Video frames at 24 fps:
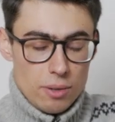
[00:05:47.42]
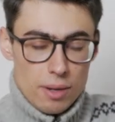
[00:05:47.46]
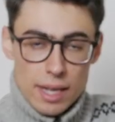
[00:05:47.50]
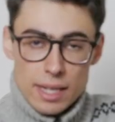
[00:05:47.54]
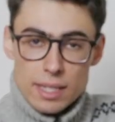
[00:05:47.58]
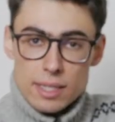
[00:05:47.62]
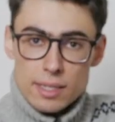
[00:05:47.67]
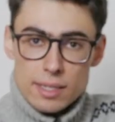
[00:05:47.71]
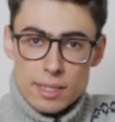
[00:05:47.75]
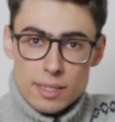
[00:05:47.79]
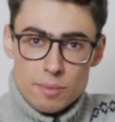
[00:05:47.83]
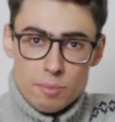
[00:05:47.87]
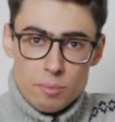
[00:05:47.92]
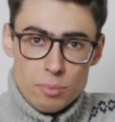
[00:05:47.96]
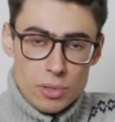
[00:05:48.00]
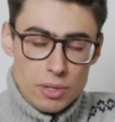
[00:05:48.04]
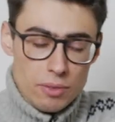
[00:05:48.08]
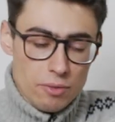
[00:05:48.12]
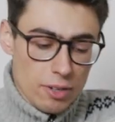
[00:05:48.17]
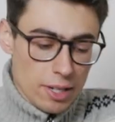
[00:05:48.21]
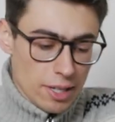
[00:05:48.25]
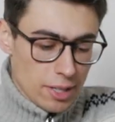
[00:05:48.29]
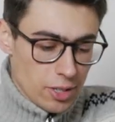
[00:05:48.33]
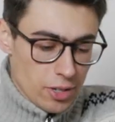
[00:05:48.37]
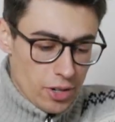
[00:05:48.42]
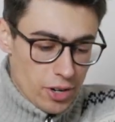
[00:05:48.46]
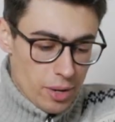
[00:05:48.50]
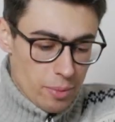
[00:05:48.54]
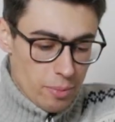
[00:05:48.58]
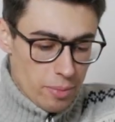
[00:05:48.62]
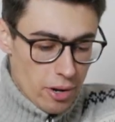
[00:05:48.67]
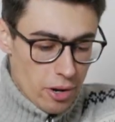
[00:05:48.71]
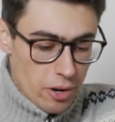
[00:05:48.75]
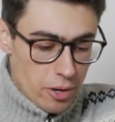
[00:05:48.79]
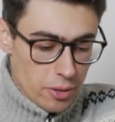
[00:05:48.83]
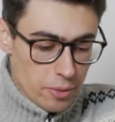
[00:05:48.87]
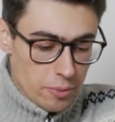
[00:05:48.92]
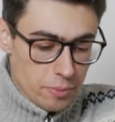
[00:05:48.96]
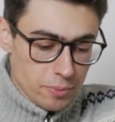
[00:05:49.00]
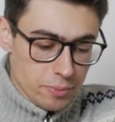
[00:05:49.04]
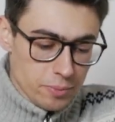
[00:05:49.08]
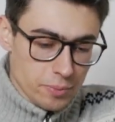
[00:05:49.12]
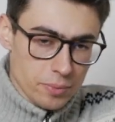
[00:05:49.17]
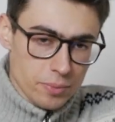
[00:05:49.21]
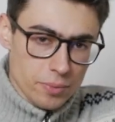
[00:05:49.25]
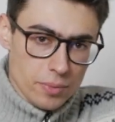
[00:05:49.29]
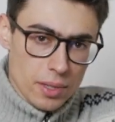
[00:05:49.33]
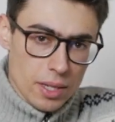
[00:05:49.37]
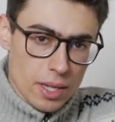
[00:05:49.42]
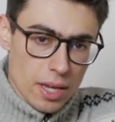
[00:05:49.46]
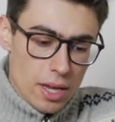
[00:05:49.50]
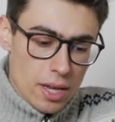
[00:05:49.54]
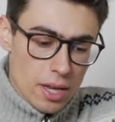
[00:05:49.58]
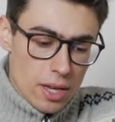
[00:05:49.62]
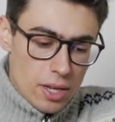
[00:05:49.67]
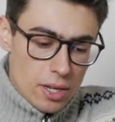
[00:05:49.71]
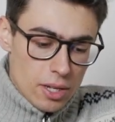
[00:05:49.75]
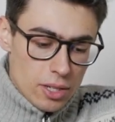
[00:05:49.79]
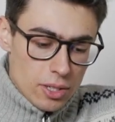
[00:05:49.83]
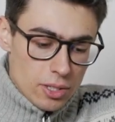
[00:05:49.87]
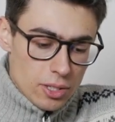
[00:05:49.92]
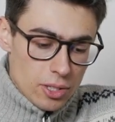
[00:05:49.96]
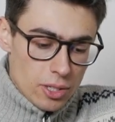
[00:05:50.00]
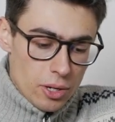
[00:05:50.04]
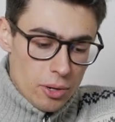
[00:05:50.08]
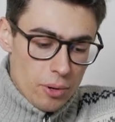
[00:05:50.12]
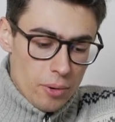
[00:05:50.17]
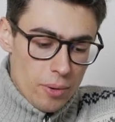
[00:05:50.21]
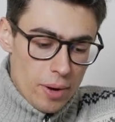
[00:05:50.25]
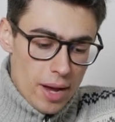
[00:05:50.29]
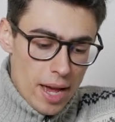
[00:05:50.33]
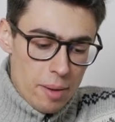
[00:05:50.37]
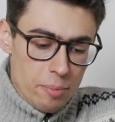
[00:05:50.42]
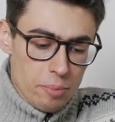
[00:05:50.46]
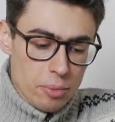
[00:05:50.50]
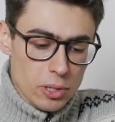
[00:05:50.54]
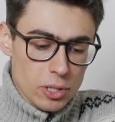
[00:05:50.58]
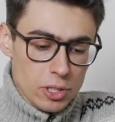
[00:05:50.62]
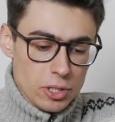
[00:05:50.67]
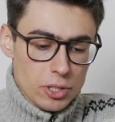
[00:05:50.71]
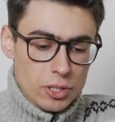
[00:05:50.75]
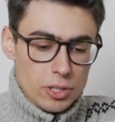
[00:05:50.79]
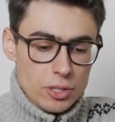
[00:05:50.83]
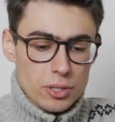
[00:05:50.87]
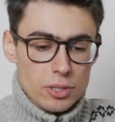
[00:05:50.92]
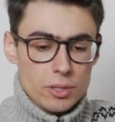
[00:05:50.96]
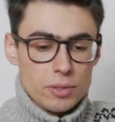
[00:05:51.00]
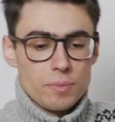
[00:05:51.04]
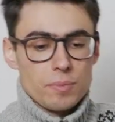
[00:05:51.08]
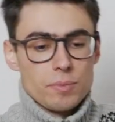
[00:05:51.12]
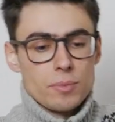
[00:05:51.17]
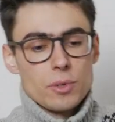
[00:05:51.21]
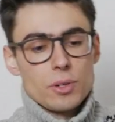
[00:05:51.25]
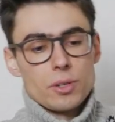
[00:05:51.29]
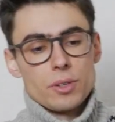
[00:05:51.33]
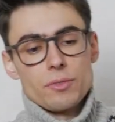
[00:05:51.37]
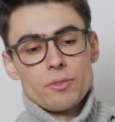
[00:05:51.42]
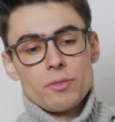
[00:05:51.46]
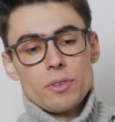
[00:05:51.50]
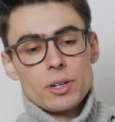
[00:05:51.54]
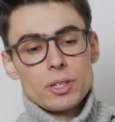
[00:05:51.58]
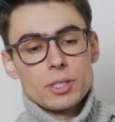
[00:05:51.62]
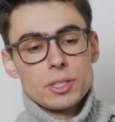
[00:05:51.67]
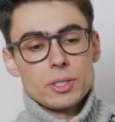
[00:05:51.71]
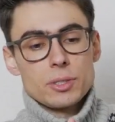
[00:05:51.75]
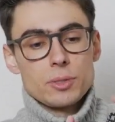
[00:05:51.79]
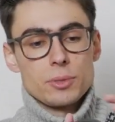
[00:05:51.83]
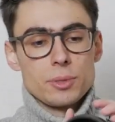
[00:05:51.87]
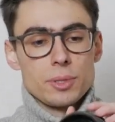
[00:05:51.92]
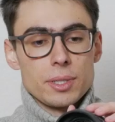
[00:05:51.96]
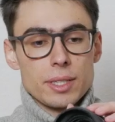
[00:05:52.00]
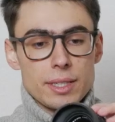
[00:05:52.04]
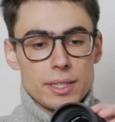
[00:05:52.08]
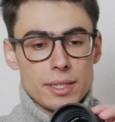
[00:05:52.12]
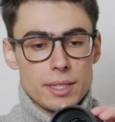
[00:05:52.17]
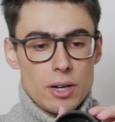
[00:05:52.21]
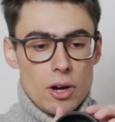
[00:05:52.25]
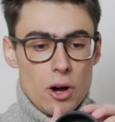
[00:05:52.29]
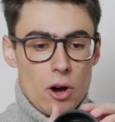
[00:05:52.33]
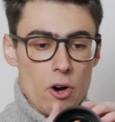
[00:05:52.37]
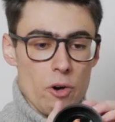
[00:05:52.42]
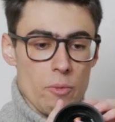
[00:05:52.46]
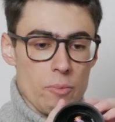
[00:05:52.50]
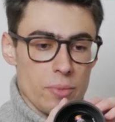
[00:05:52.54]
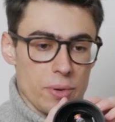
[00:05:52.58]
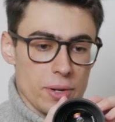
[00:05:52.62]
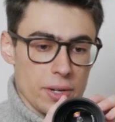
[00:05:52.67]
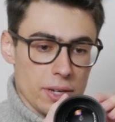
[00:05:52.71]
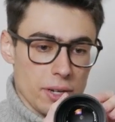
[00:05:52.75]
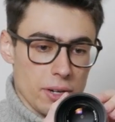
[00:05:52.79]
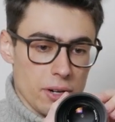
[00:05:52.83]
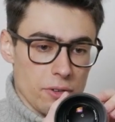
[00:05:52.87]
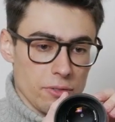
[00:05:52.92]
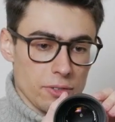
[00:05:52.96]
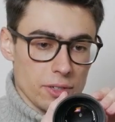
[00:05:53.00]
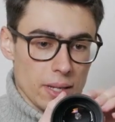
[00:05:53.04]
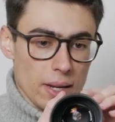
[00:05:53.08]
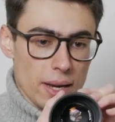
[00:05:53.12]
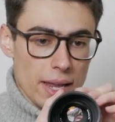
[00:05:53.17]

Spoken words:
let's briefly talk about it. So aperture refers to the opening of the